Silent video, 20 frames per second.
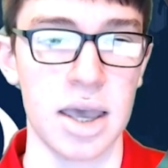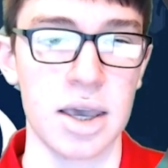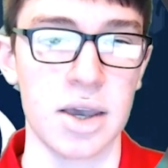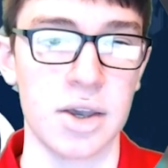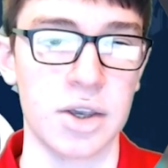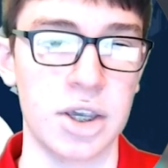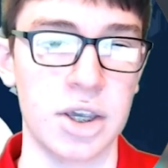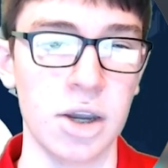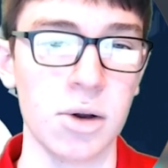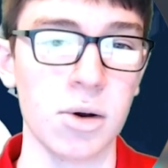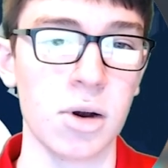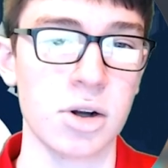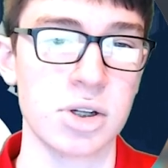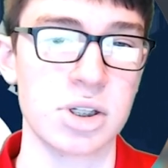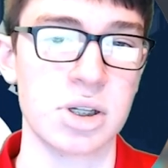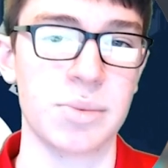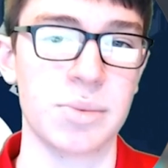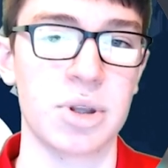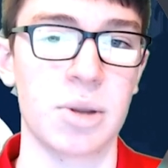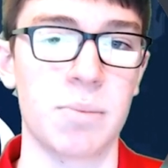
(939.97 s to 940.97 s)
Here are
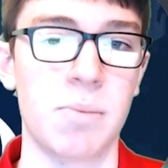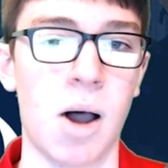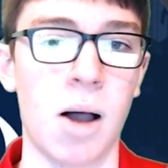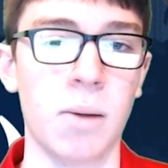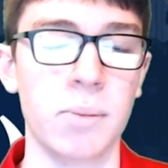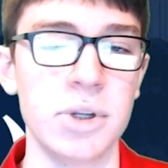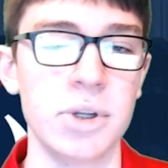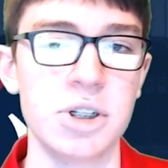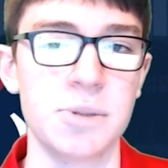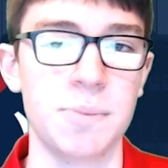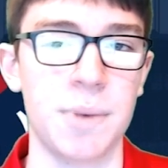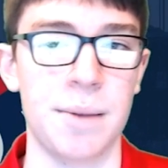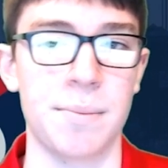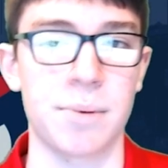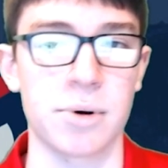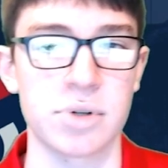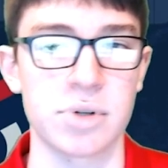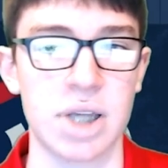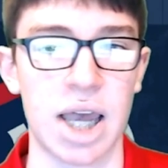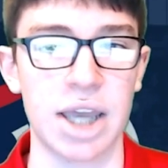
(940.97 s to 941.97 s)
some of the published
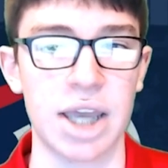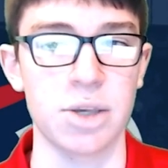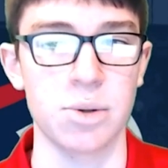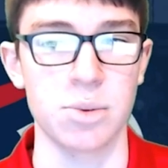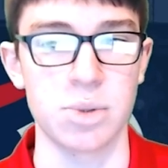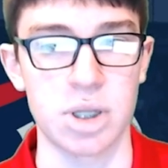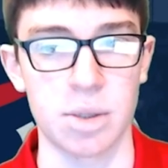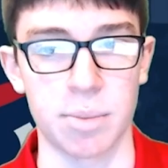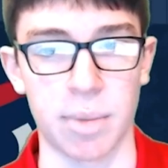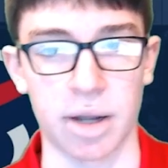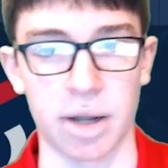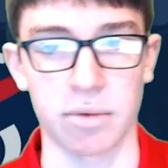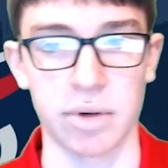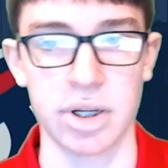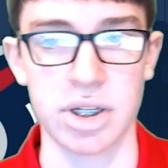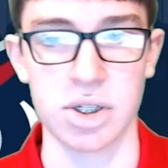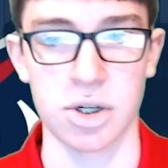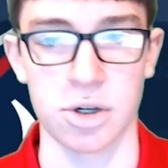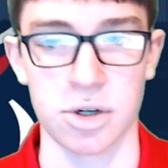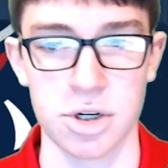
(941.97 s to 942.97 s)
papers I used in my
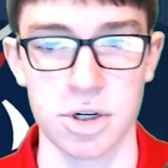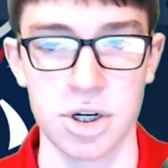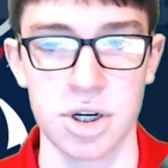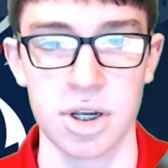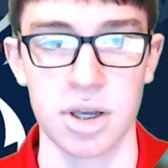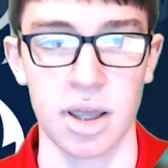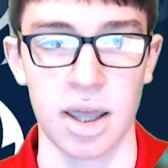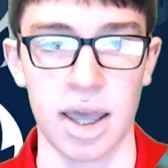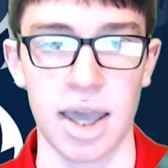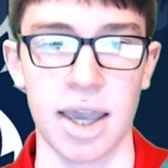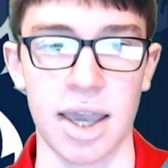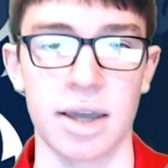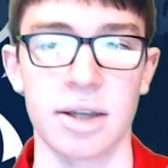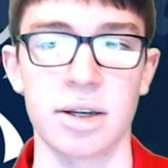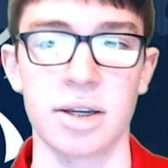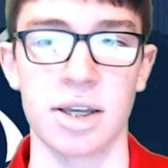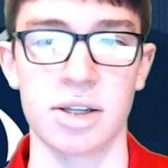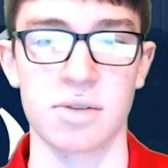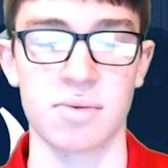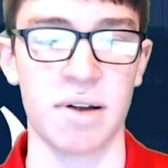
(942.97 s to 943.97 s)
research,
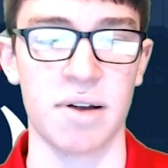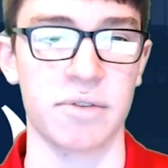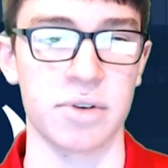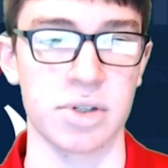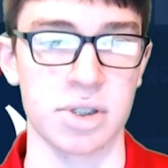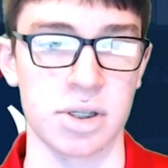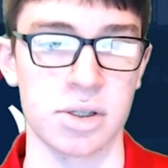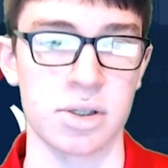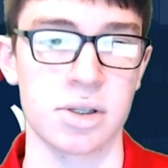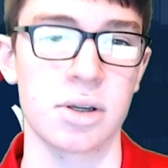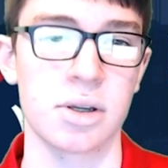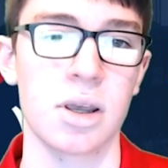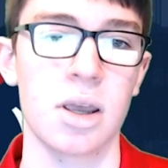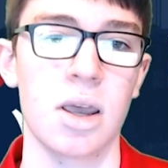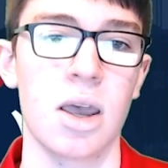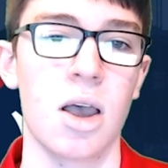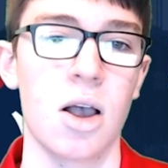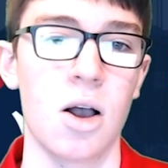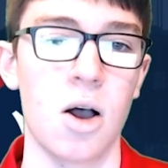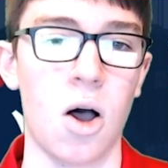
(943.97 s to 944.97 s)
and as references.
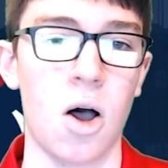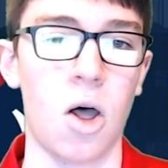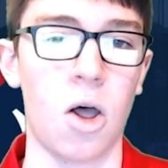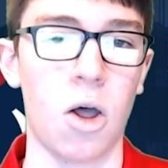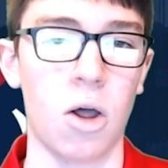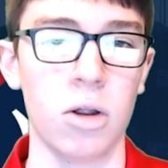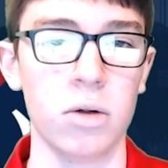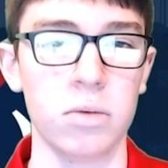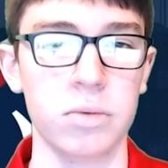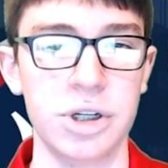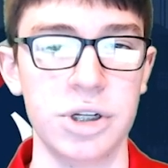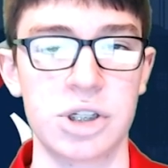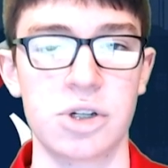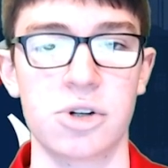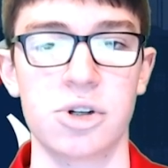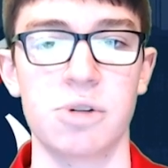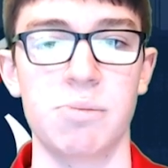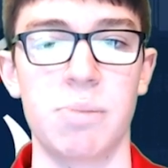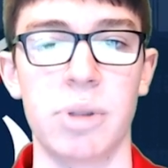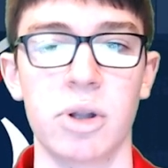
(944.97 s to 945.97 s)
All
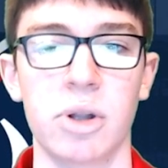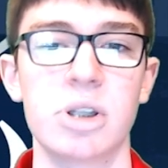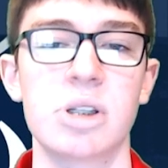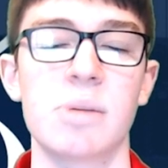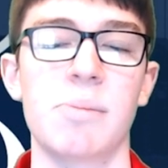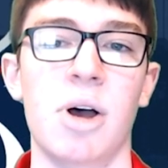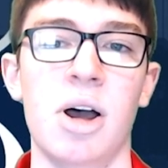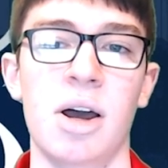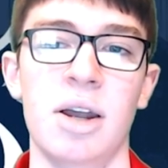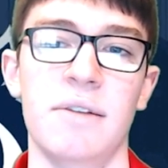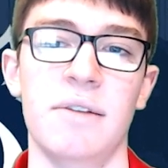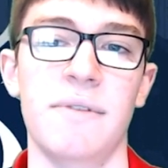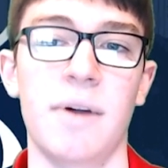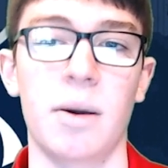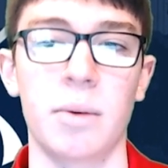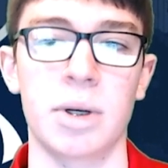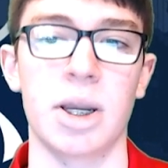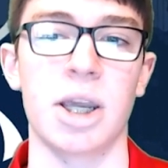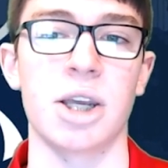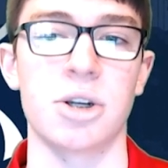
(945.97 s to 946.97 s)
research builds upon a
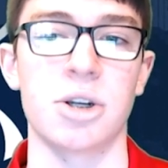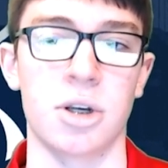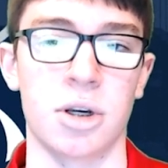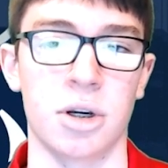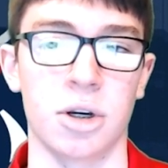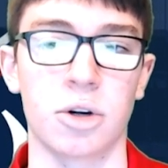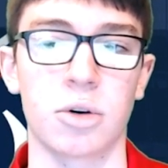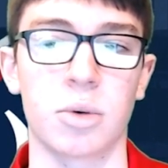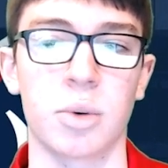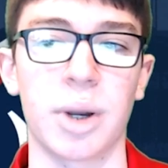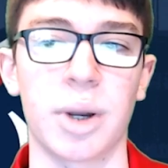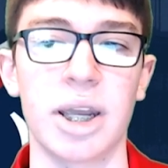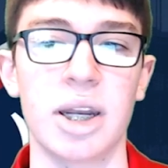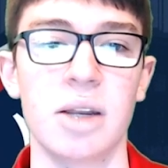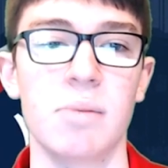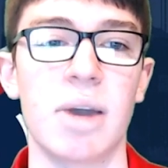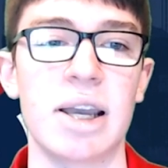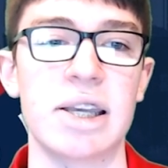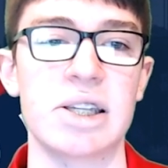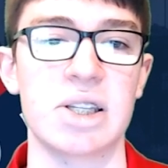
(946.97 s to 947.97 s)
foundation
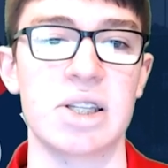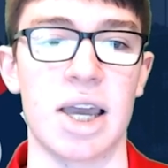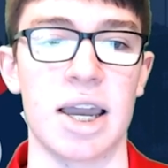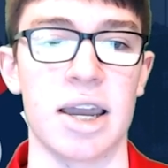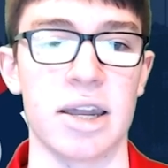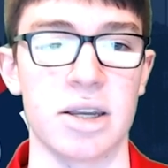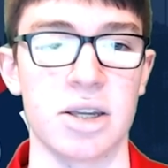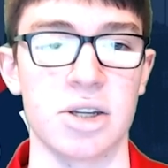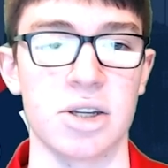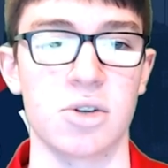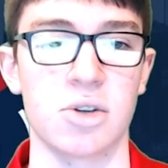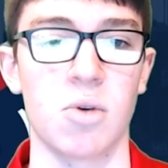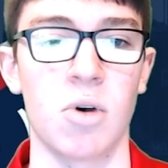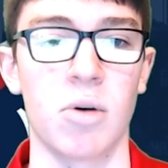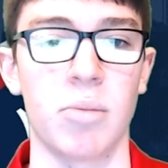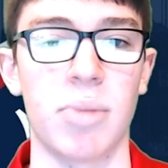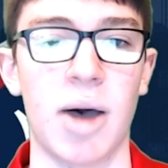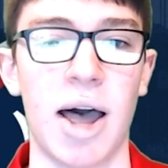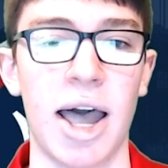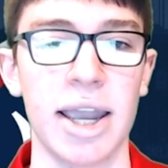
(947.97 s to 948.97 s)
created by scientists who
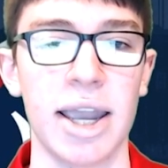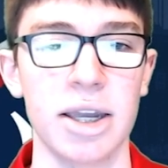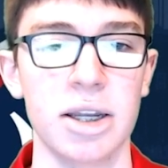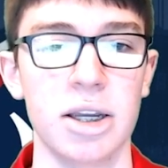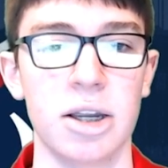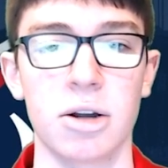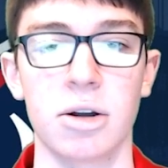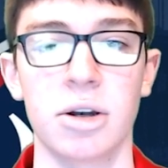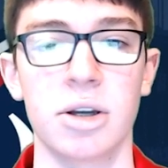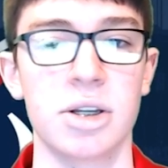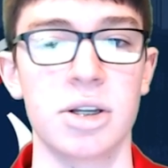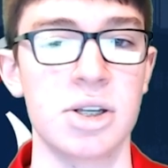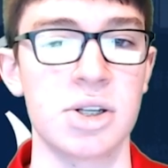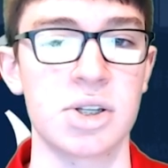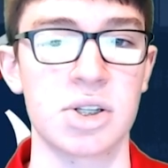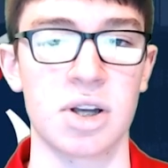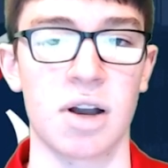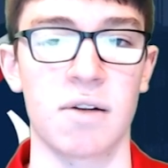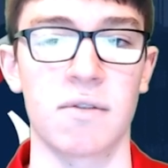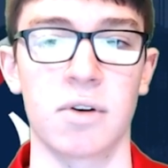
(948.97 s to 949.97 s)
have pioneered,
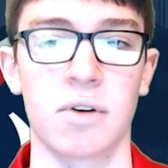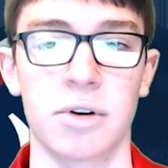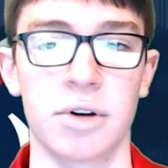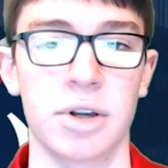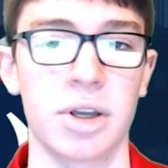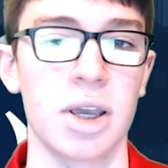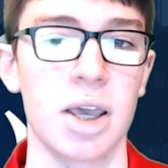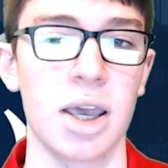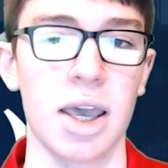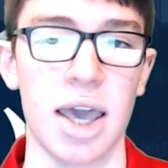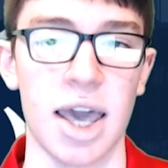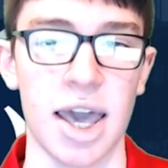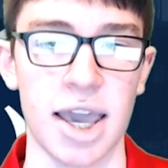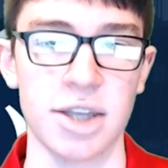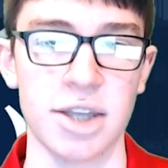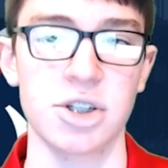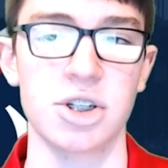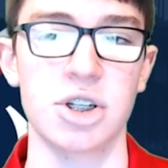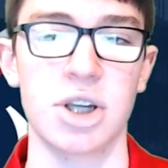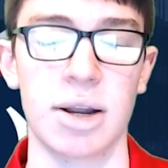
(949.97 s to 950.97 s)
discovered,
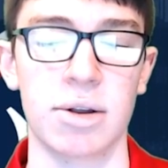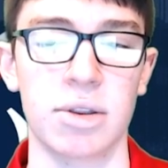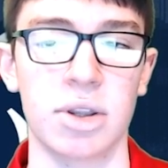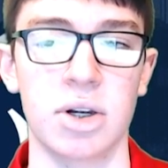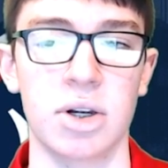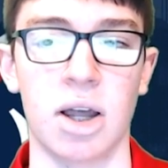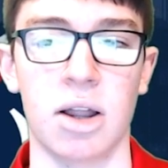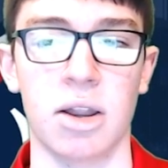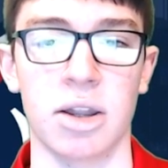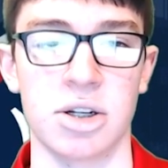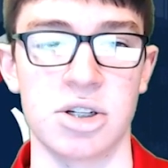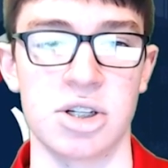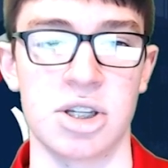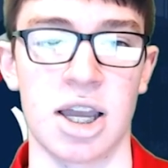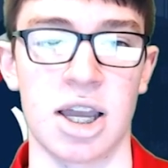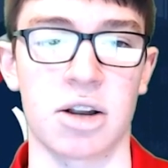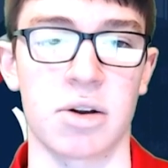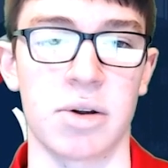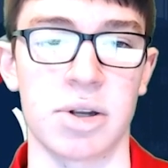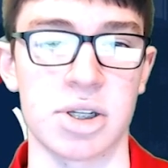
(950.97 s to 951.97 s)
and shared the knowledge
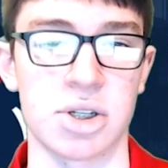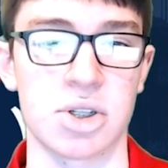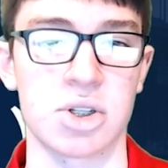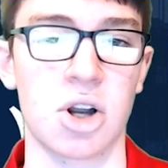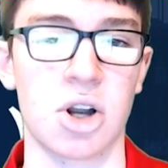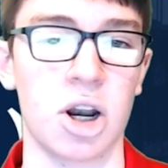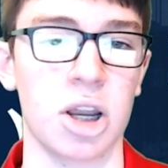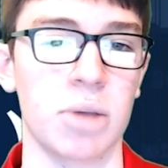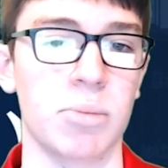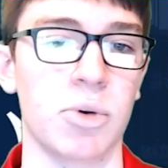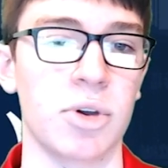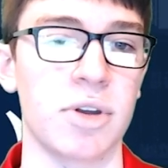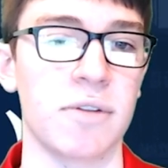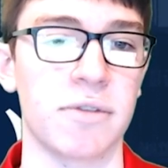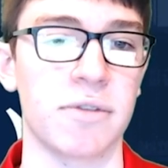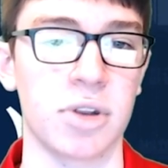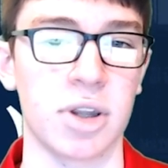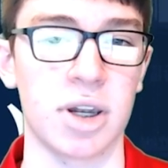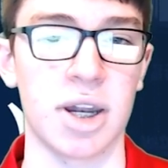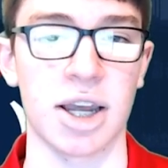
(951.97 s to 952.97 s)
that creates a starting point
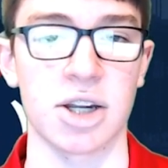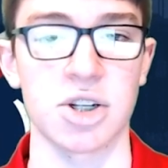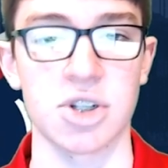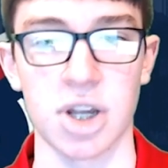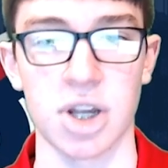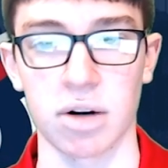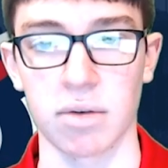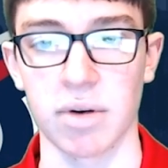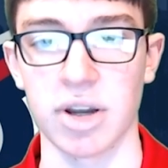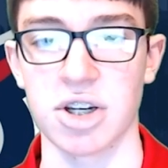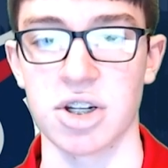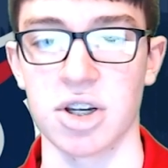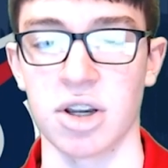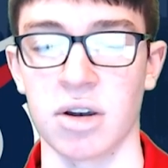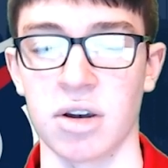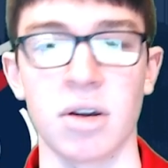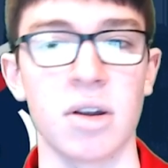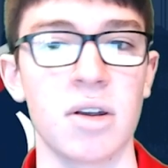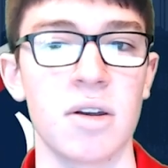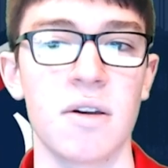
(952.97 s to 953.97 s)
for the next
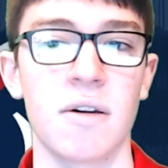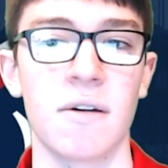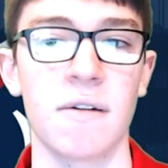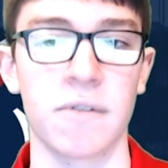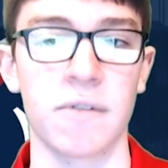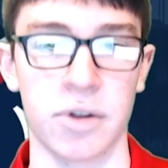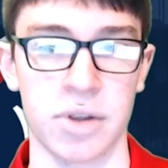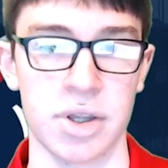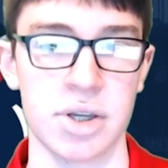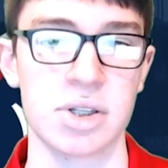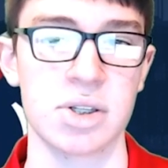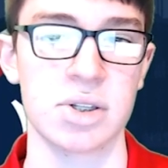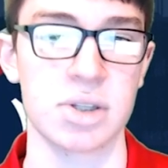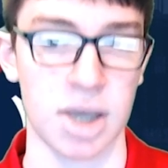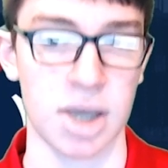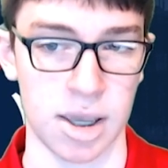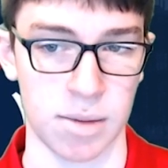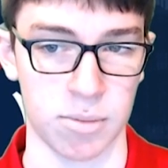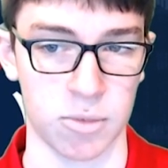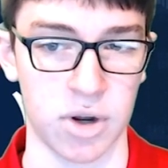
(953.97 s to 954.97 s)
generation. For this,
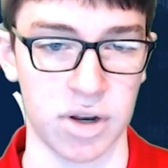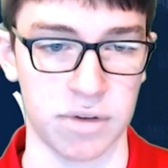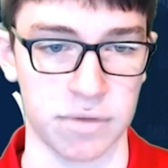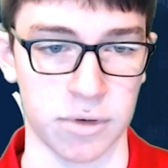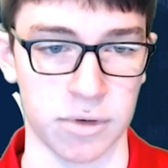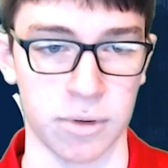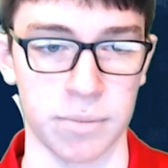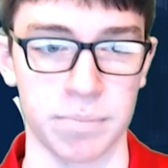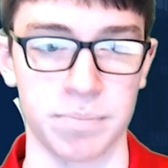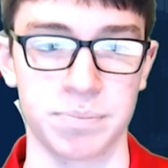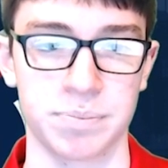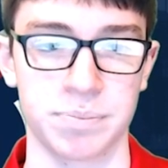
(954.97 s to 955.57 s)
I am grateful.